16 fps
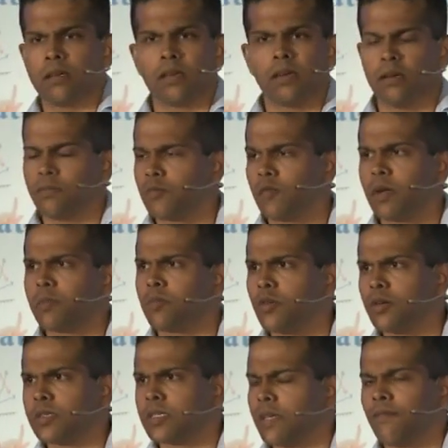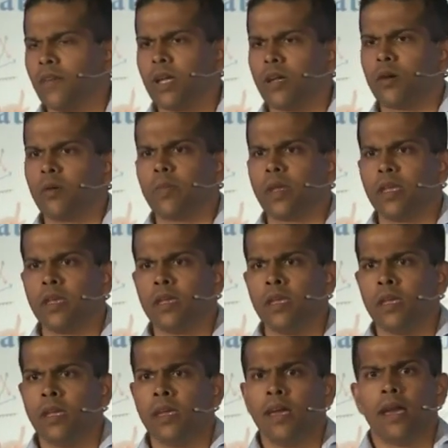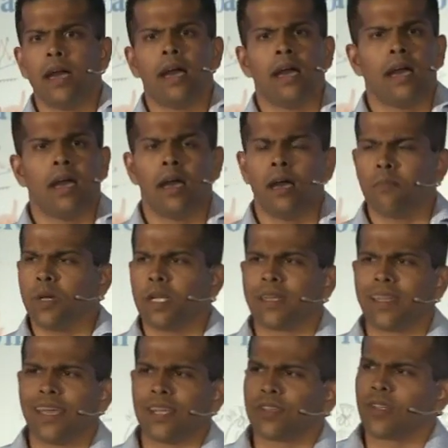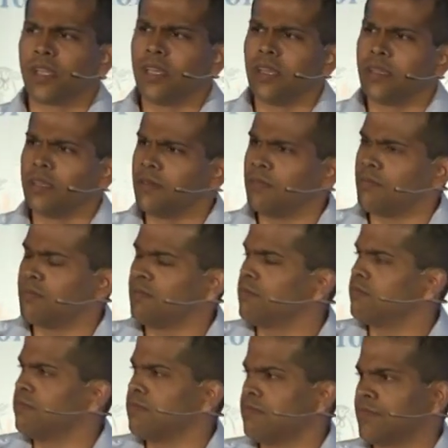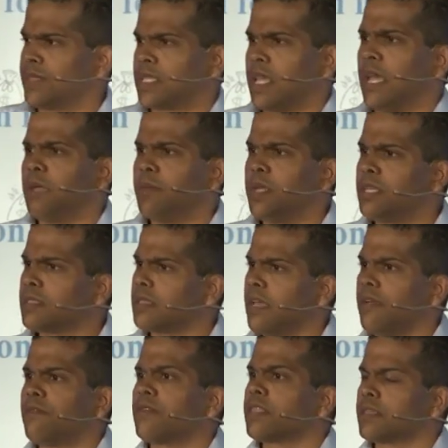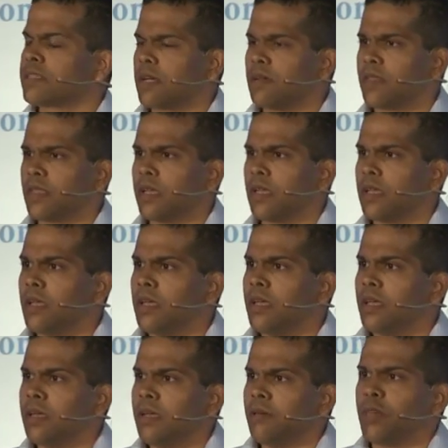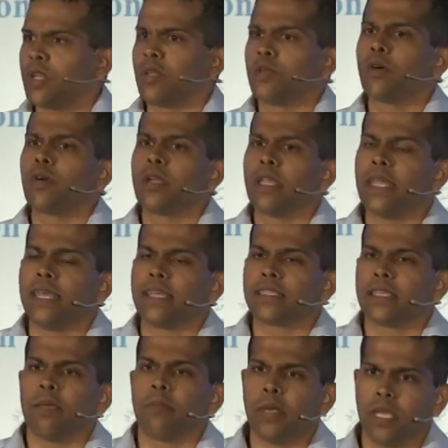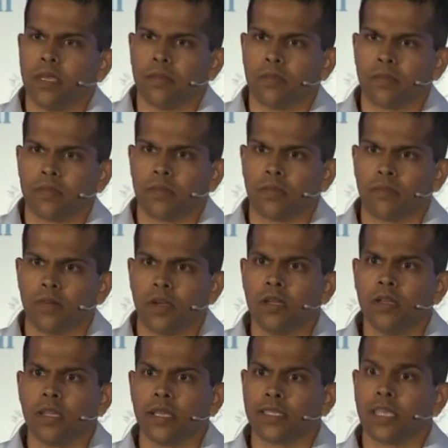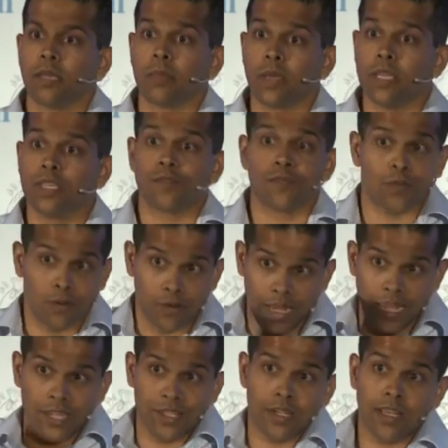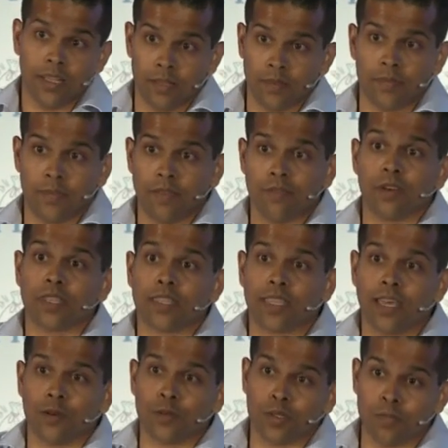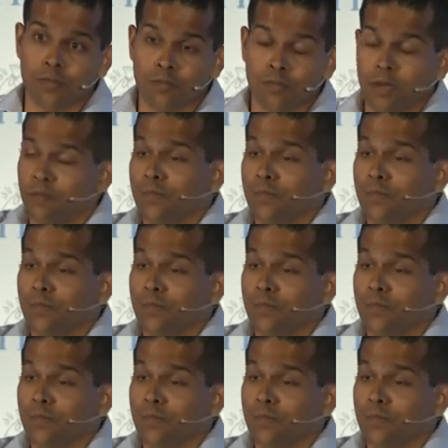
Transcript: QuickBooks, MYOB, Attaché, Sybase, everything's out there. But you don't need SAP, right? SAP is for AGL. They've got a